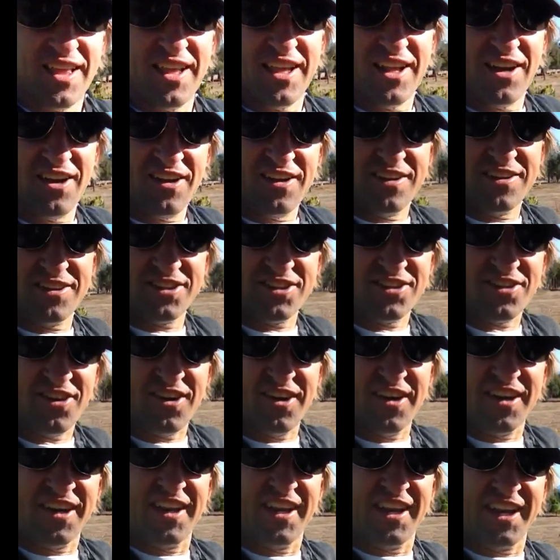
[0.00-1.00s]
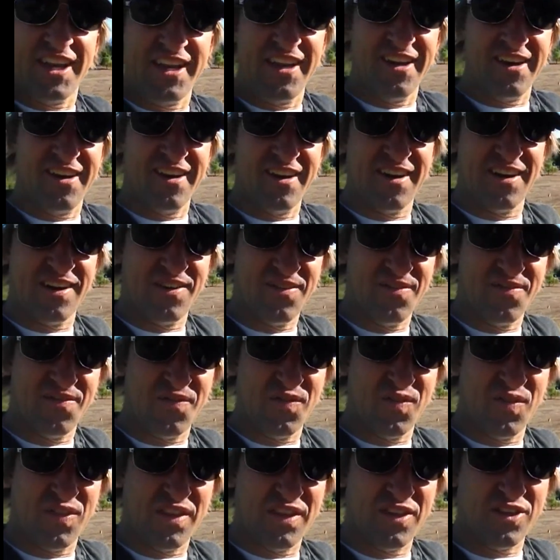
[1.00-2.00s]
It all started here.
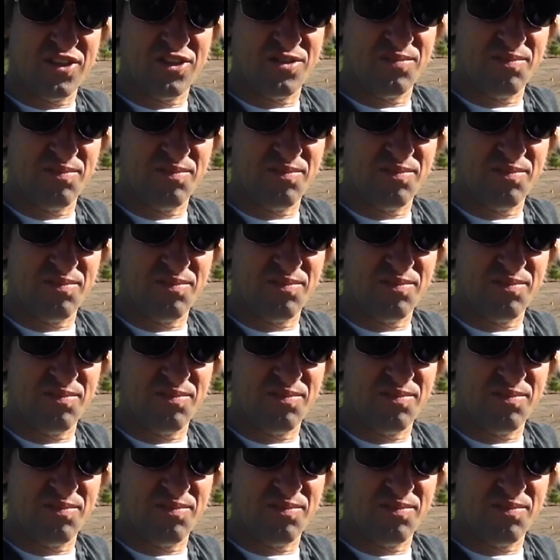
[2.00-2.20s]
This